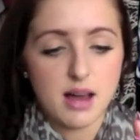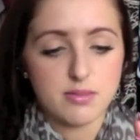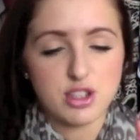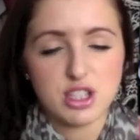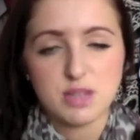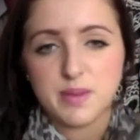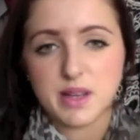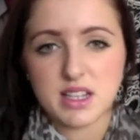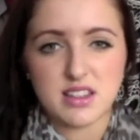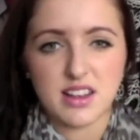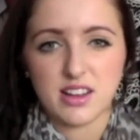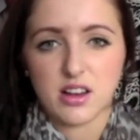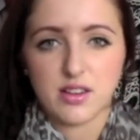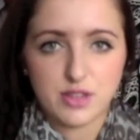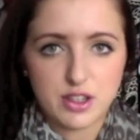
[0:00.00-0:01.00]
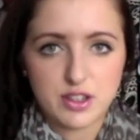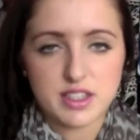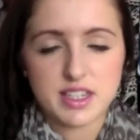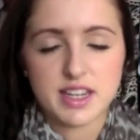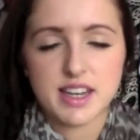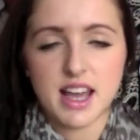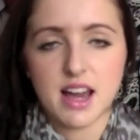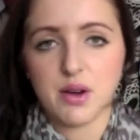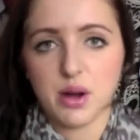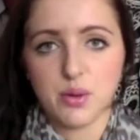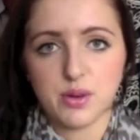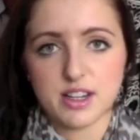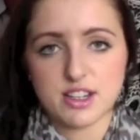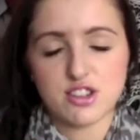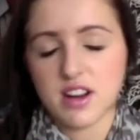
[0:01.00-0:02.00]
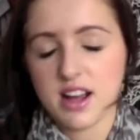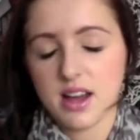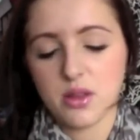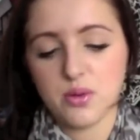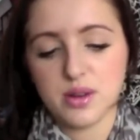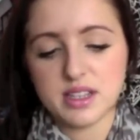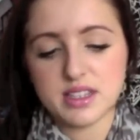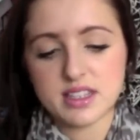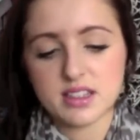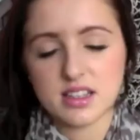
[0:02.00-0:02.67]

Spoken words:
just because, like, I've used it now and I want to try other ones